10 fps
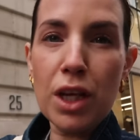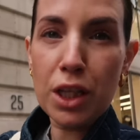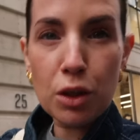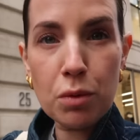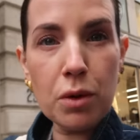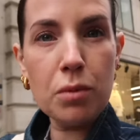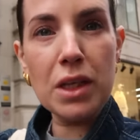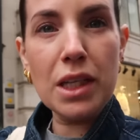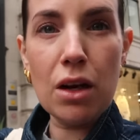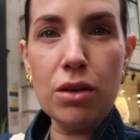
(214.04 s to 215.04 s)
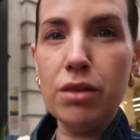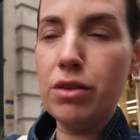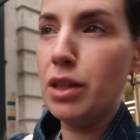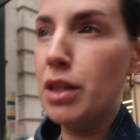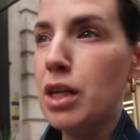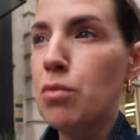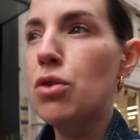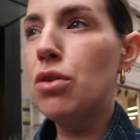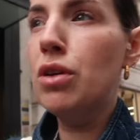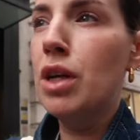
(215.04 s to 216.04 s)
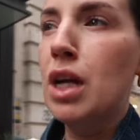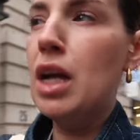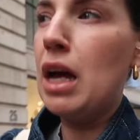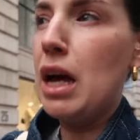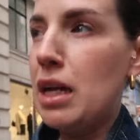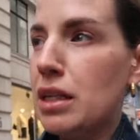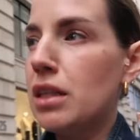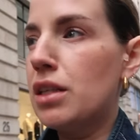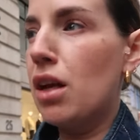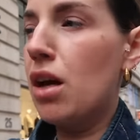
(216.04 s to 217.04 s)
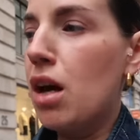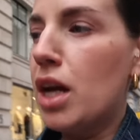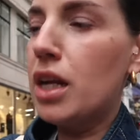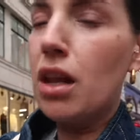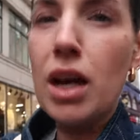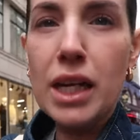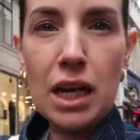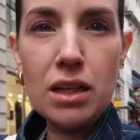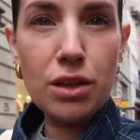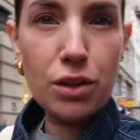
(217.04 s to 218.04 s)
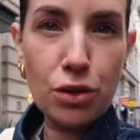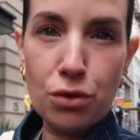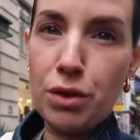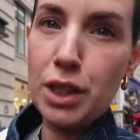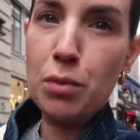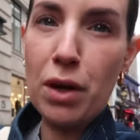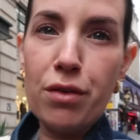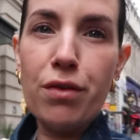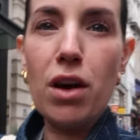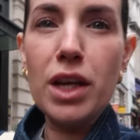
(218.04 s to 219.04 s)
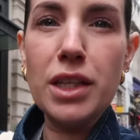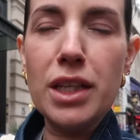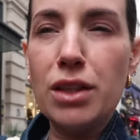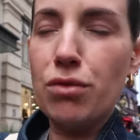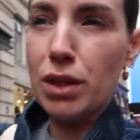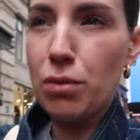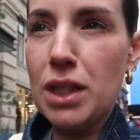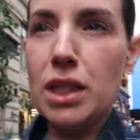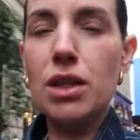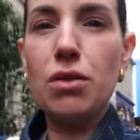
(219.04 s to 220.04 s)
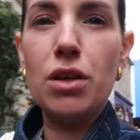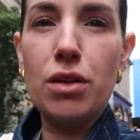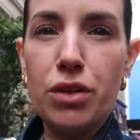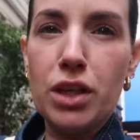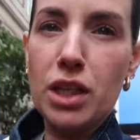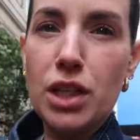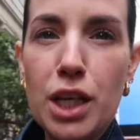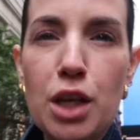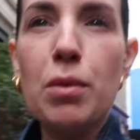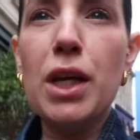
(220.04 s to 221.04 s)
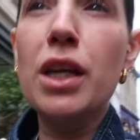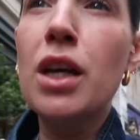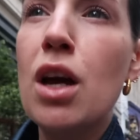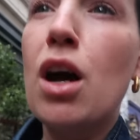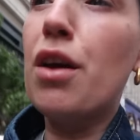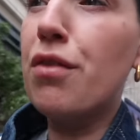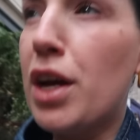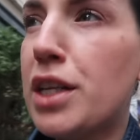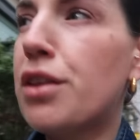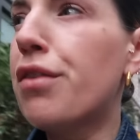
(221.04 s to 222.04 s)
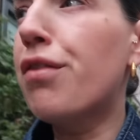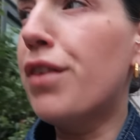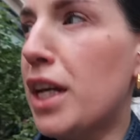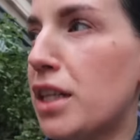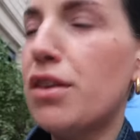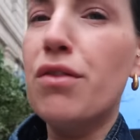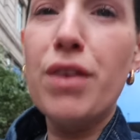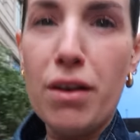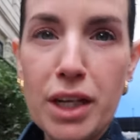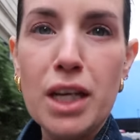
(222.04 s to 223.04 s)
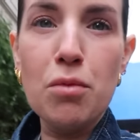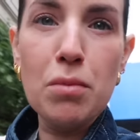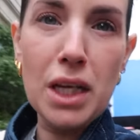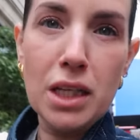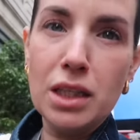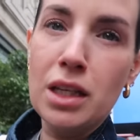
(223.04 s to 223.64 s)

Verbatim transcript: there used to be one in my town and there isn't anymore. And I like And Other Stories, but I find it's really windy, so I don't know if you can actually hear me. I find the fit very hit and miss.